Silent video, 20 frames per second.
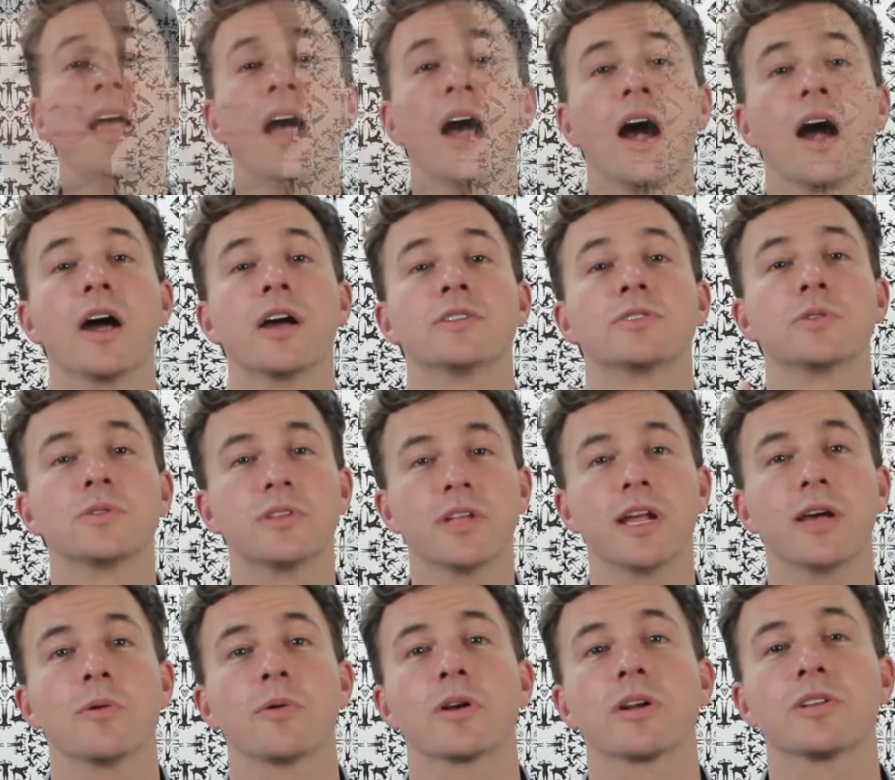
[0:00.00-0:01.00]
Alright, so
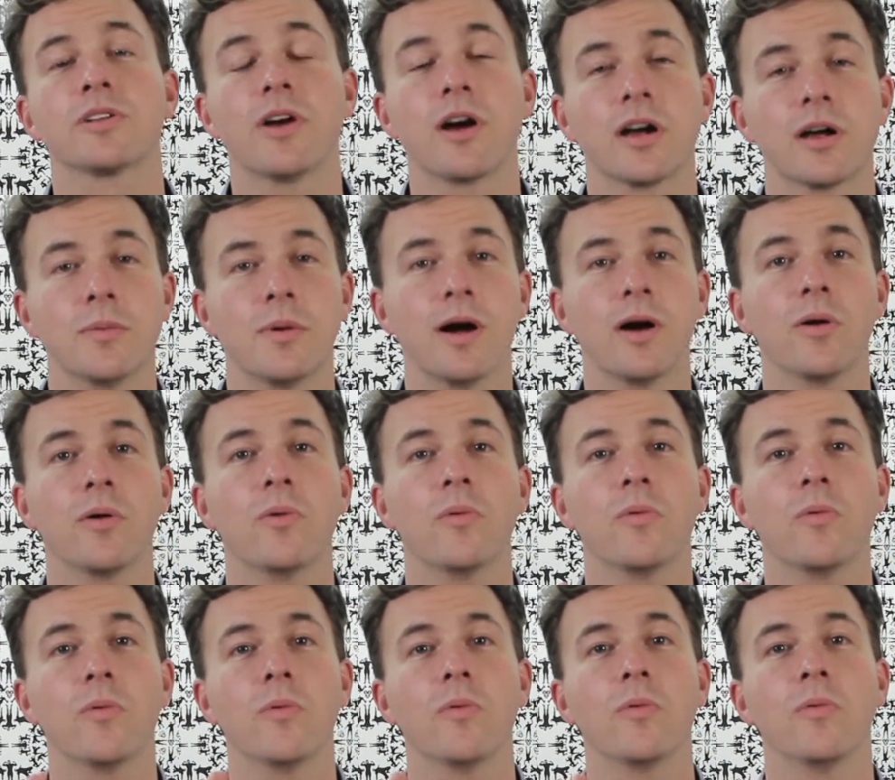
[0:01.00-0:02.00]
today we're going to talk
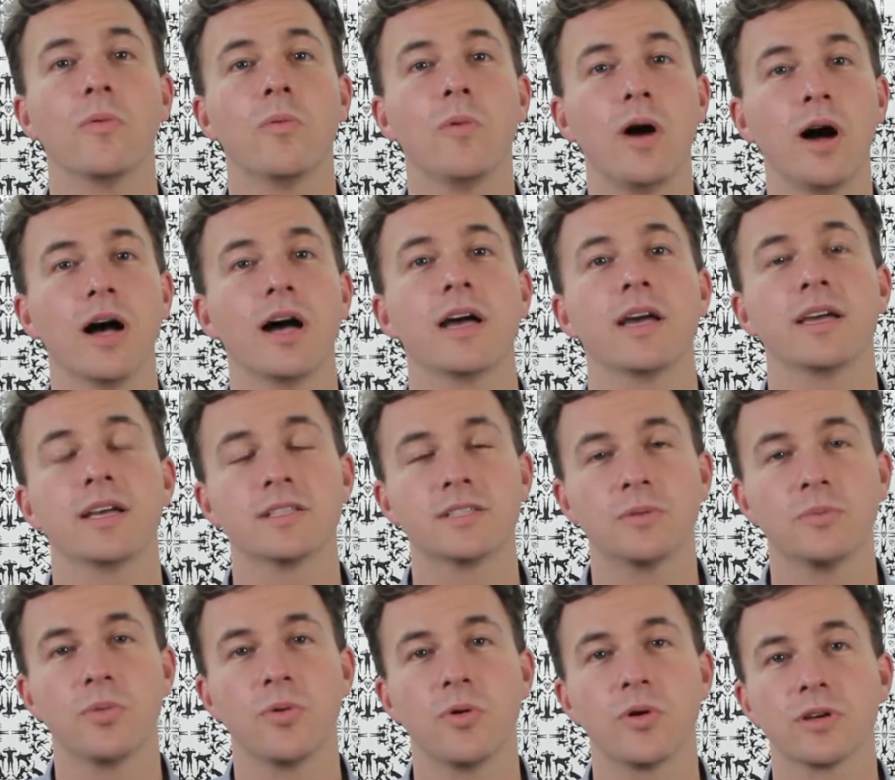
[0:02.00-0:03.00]
about why it's
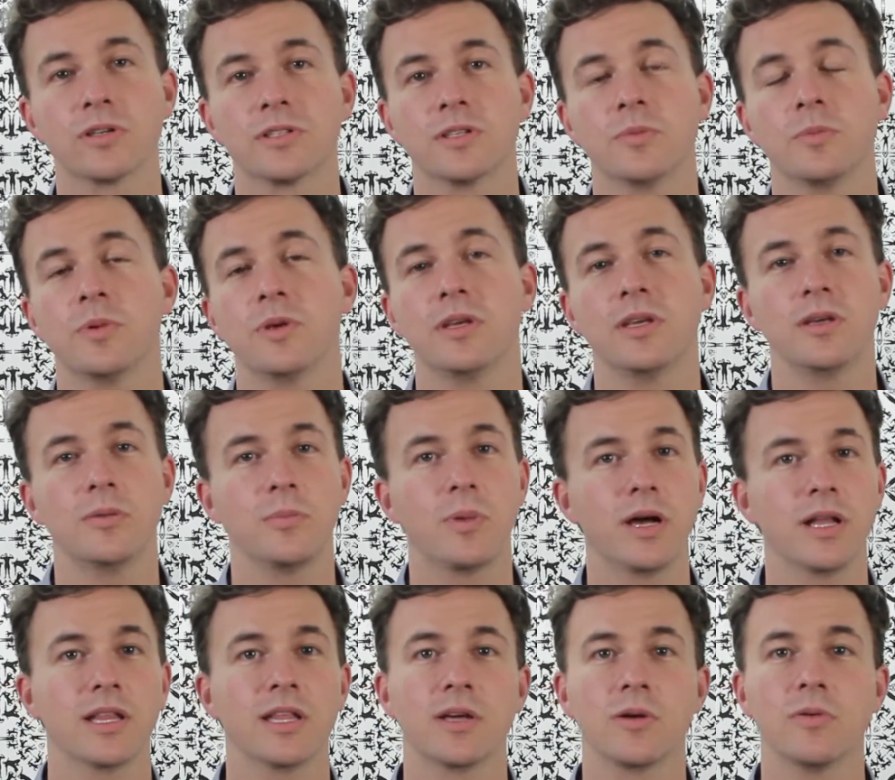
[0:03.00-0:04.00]
important to be
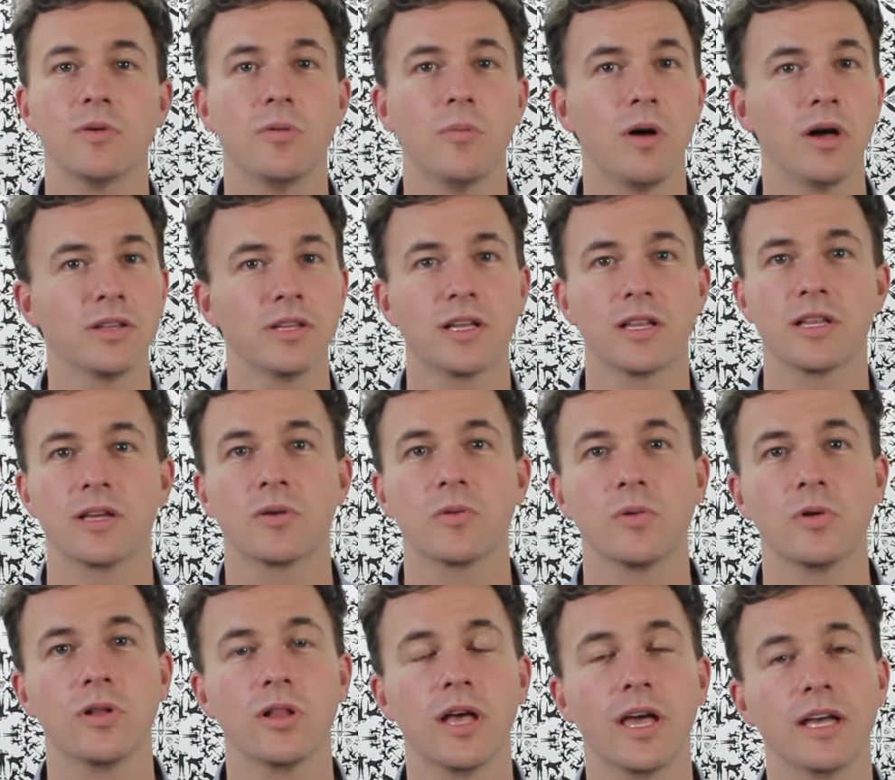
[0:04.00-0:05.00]
bilingual,
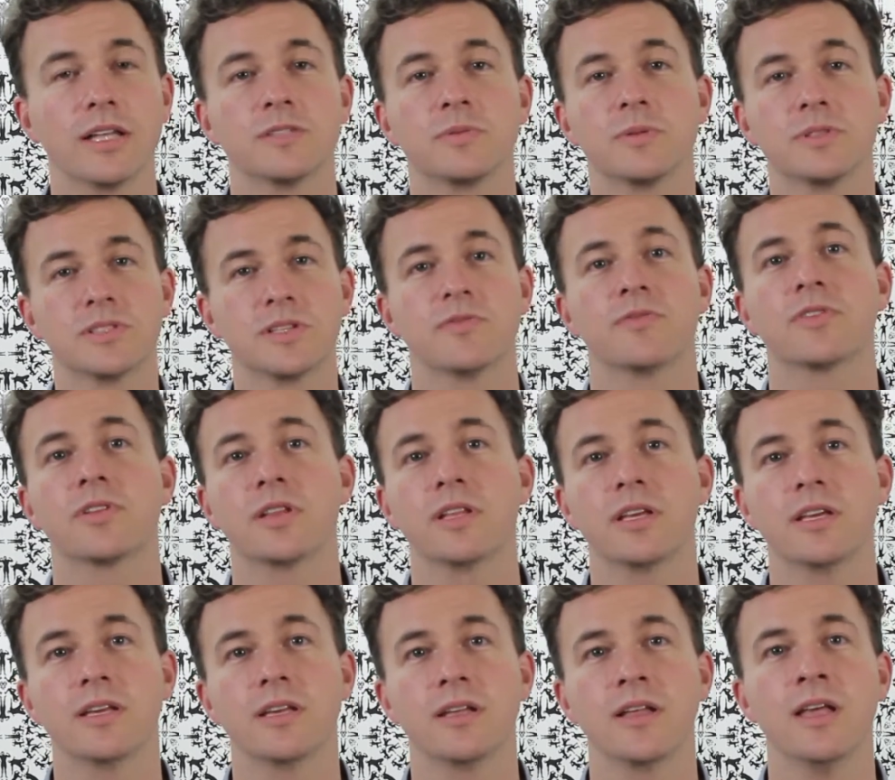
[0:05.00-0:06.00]
multilingual, and
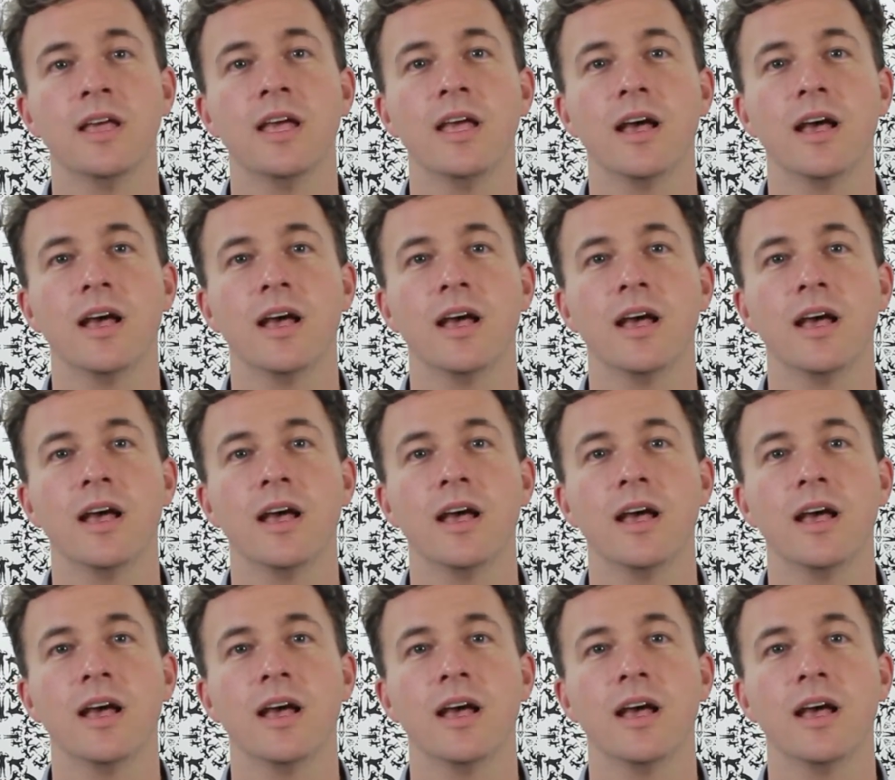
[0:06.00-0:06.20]
specifically